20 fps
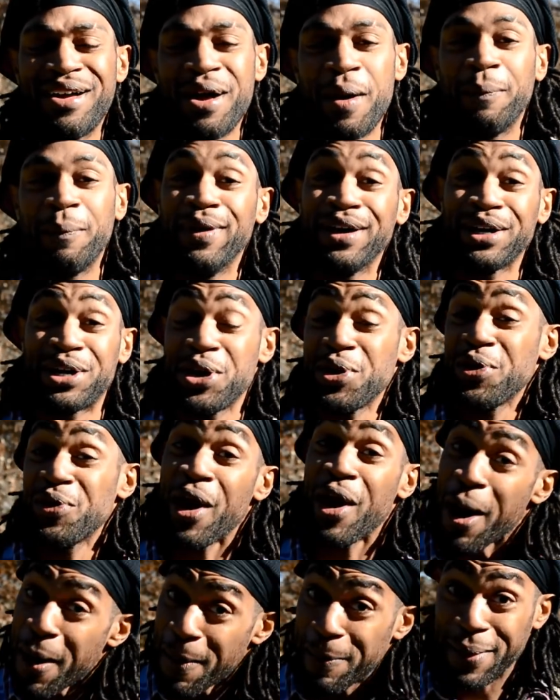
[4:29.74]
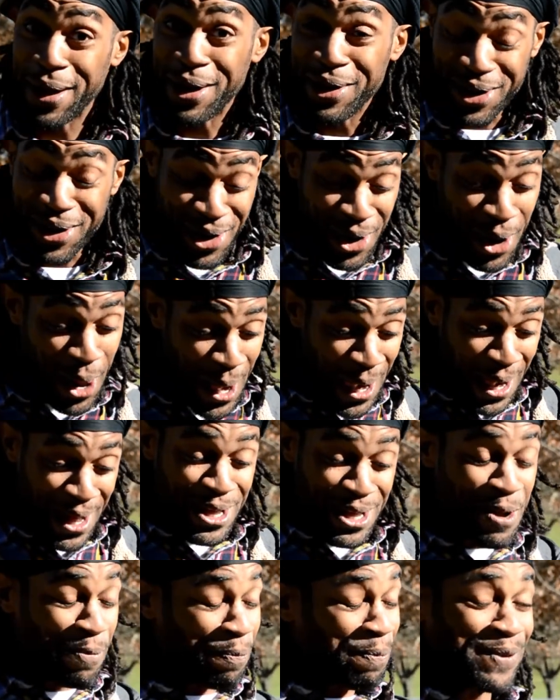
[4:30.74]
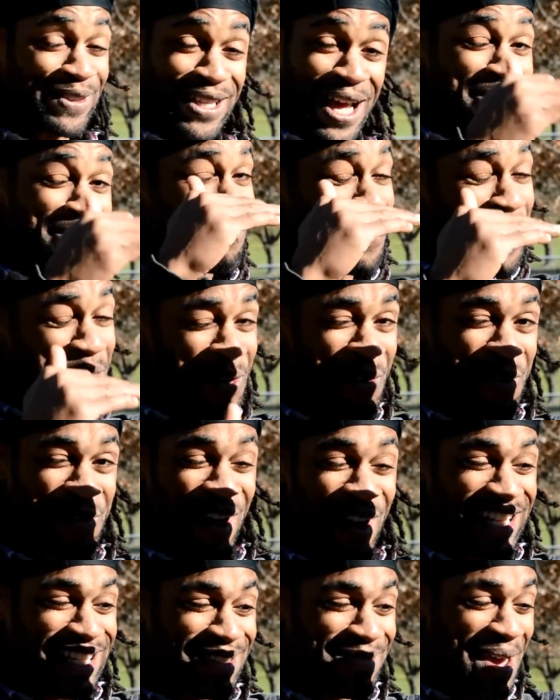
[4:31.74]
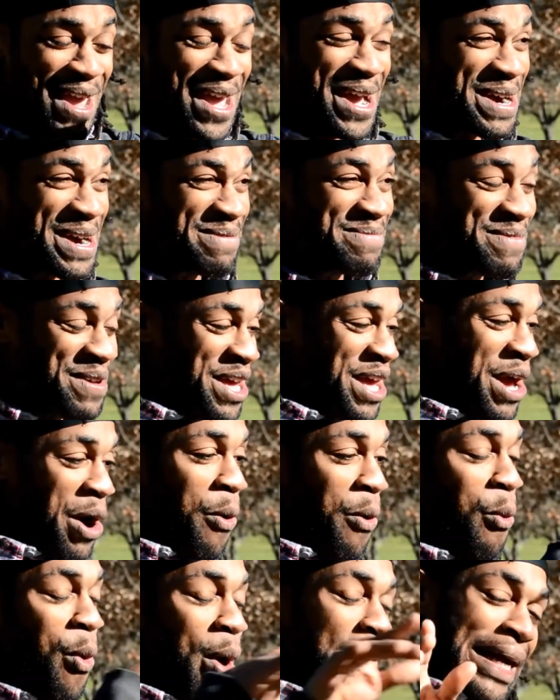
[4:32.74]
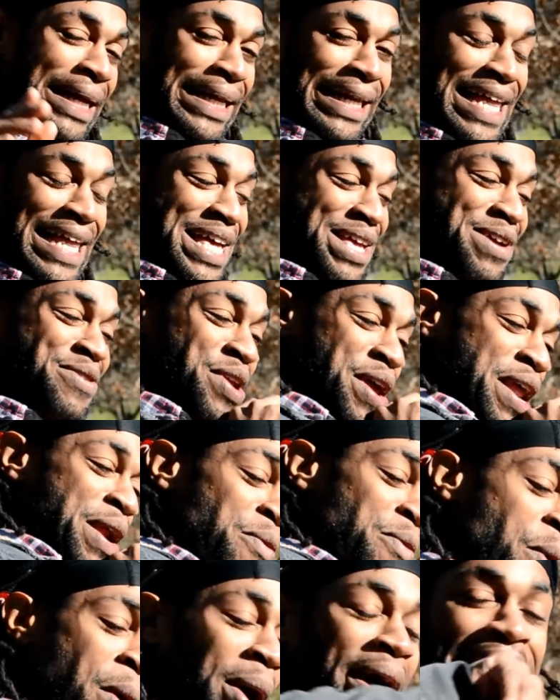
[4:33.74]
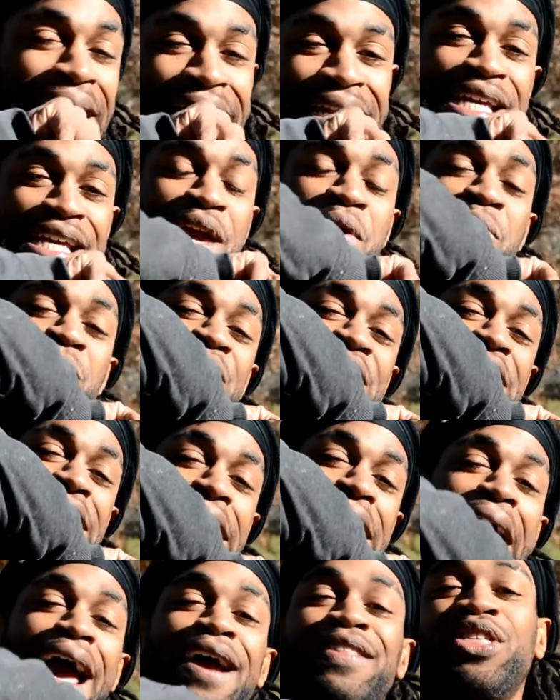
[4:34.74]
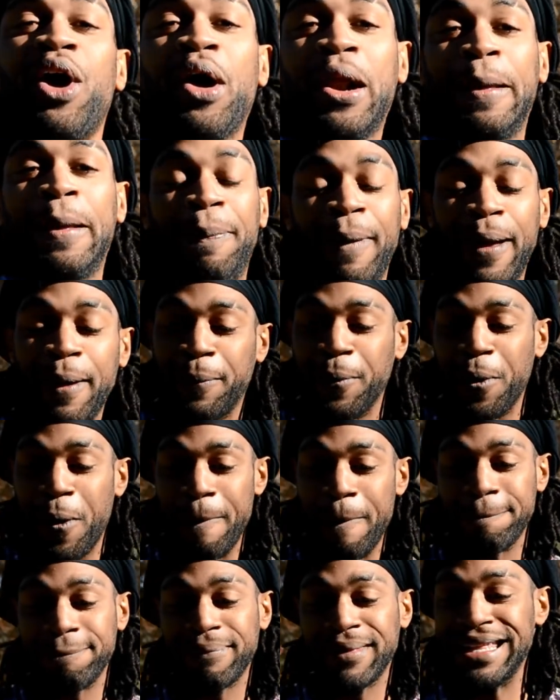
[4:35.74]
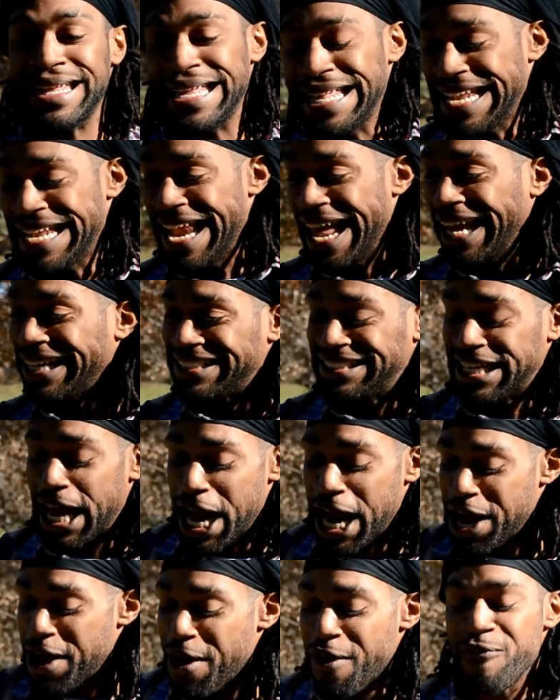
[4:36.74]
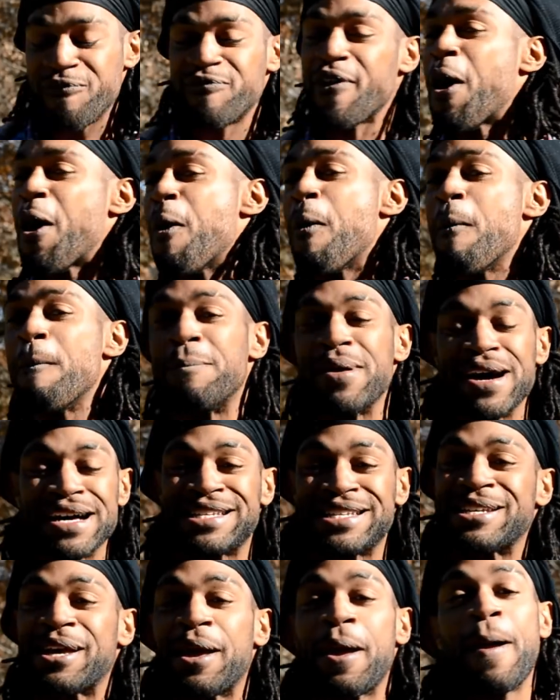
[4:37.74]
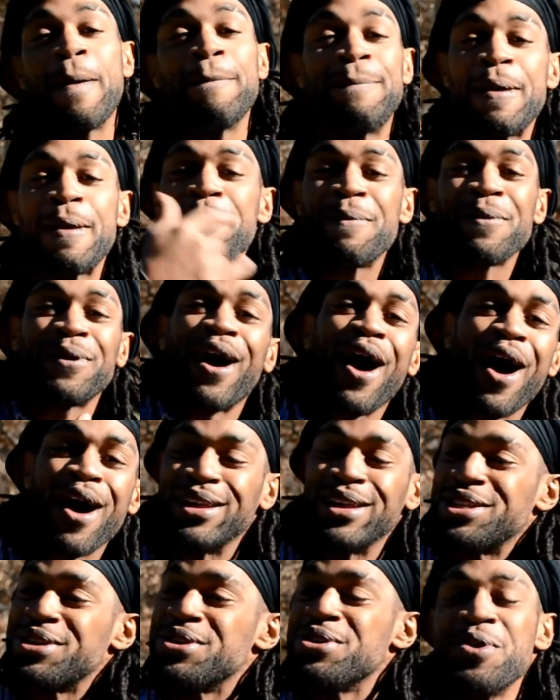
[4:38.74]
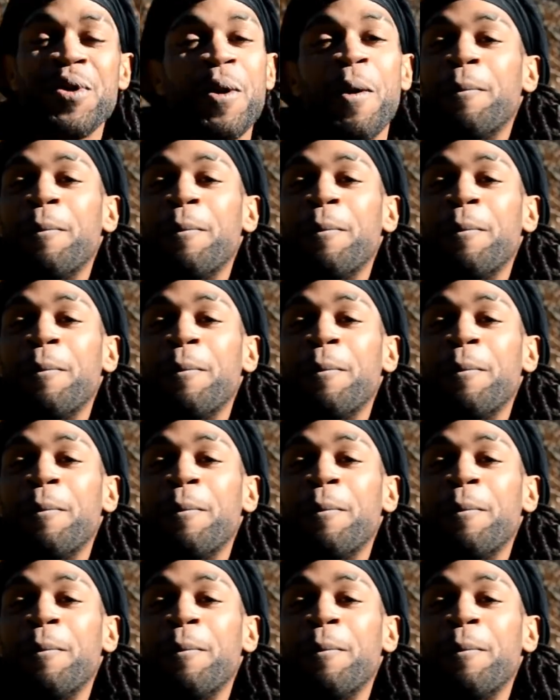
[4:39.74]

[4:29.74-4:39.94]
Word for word: but Career Builder, you put that beautiful resume up, one click, you did it one click, it went to like 30 people. And then the next day, phone buzzing people calling you, you